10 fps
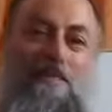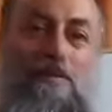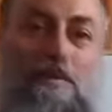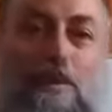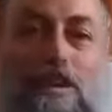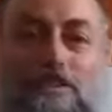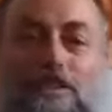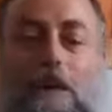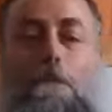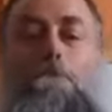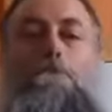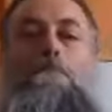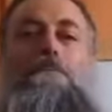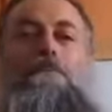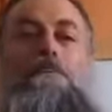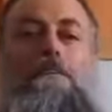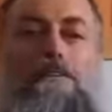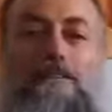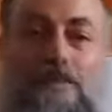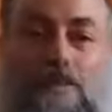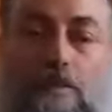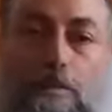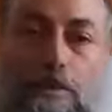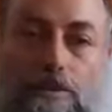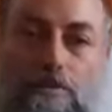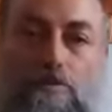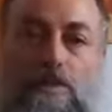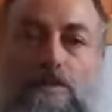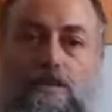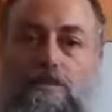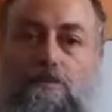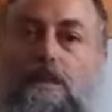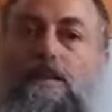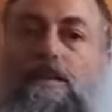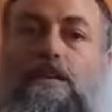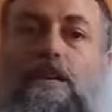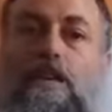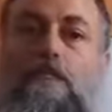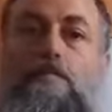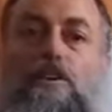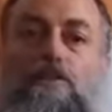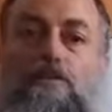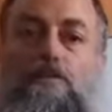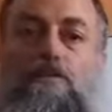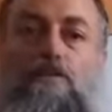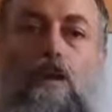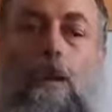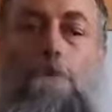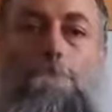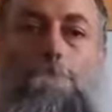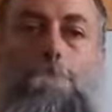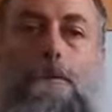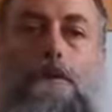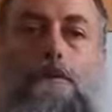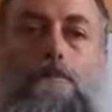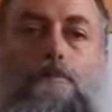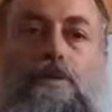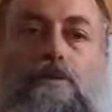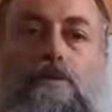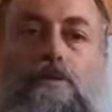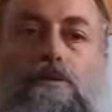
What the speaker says: about the parasha is not going to be strictly parashat ha-shavua, because